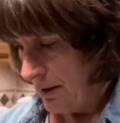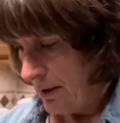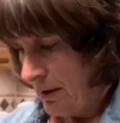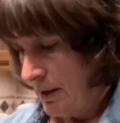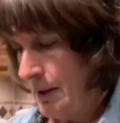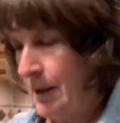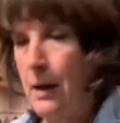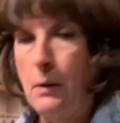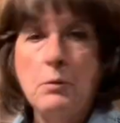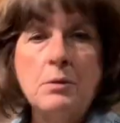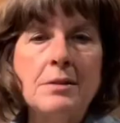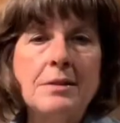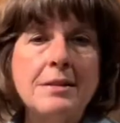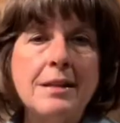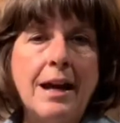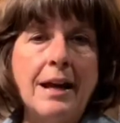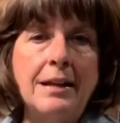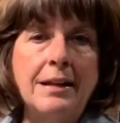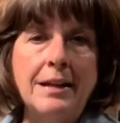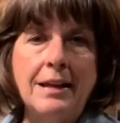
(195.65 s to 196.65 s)
That one's
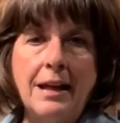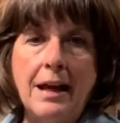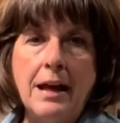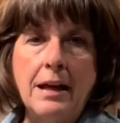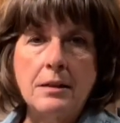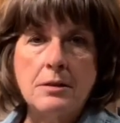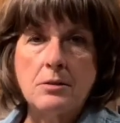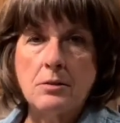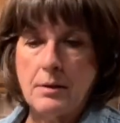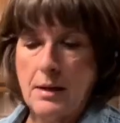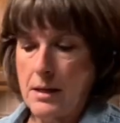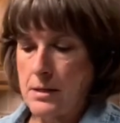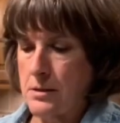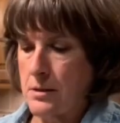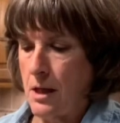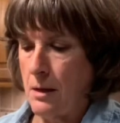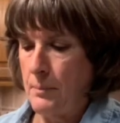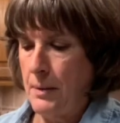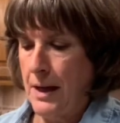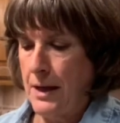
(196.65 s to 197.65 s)
98, so that's
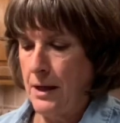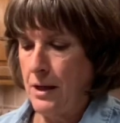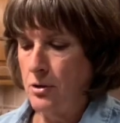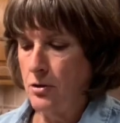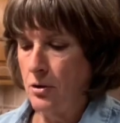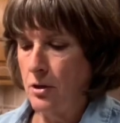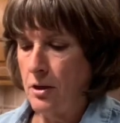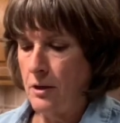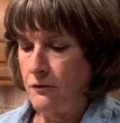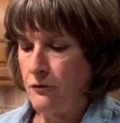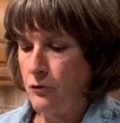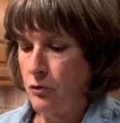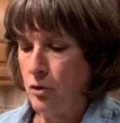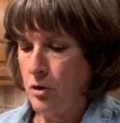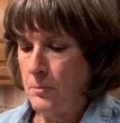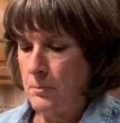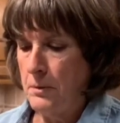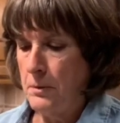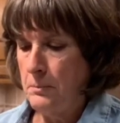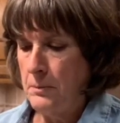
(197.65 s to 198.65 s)
not bad. And you're going to form
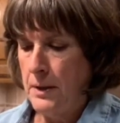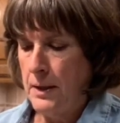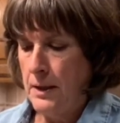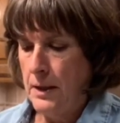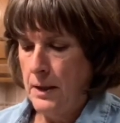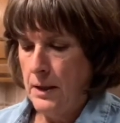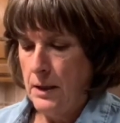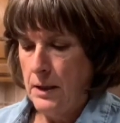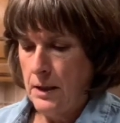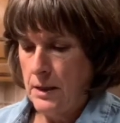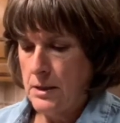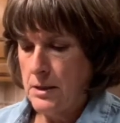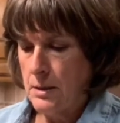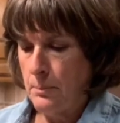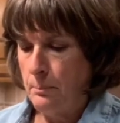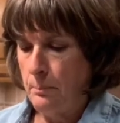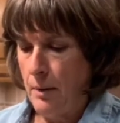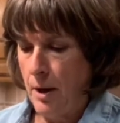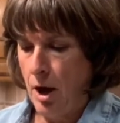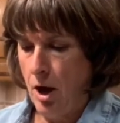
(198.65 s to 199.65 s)
them into
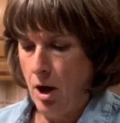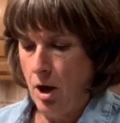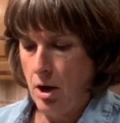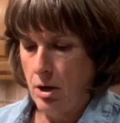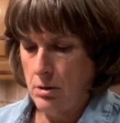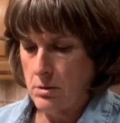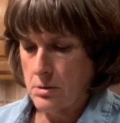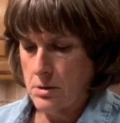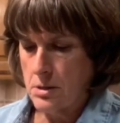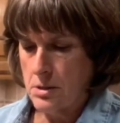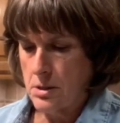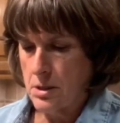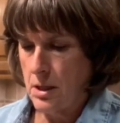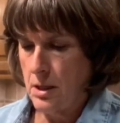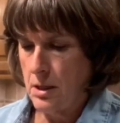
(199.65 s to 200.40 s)
balls,